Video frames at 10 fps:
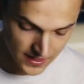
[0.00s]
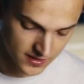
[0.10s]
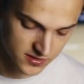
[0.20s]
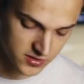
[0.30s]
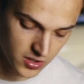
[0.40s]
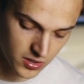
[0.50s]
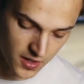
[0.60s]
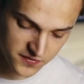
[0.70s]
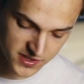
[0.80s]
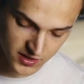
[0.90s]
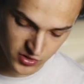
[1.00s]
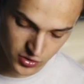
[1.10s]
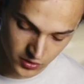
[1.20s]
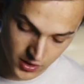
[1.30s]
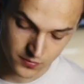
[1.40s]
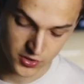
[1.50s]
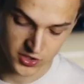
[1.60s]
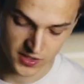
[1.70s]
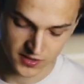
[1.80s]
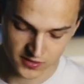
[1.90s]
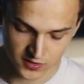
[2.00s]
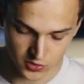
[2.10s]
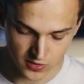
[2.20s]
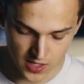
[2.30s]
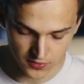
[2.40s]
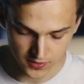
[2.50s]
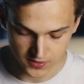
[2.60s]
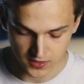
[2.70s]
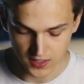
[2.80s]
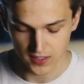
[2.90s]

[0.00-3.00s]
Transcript: Install offset control arm bushings, 2 hours.